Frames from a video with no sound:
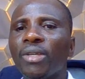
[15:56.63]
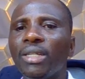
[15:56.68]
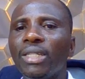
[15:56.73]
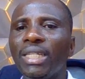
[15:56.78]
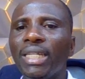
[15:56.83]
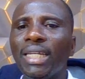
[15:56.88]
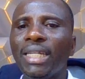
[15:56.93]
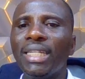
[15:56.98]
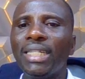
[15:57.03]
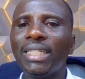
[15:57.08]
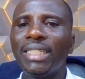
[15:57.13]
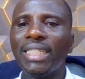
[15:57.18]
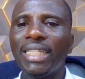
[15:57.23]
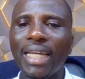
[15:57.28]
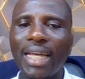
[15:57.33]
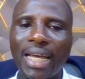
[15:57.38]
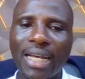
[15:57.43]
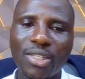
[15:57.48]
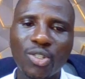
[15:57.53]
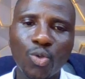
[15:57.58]
the
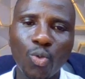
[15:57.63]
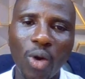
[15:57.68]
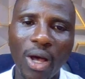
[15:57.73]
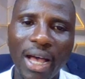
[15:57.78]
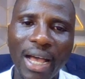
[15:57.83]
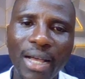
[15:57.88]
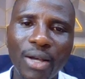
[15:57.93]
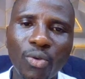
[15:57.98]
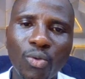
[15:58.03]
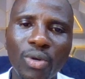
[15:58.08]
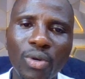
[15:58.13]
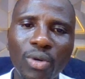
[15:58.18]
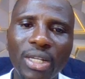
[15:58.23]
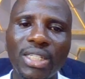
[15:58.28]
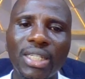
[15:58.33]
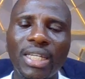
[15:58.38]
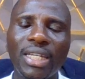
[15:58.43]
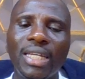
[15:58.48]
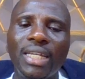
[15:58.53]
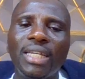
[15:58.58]
DXY, which
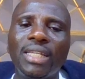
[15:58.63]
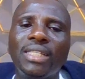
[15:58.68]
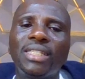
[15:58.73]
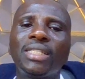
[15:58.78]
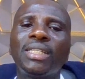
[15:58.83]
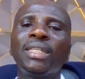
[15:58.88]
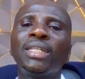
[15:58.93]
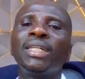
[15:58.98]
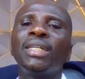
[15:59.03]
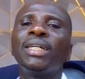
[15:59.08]
is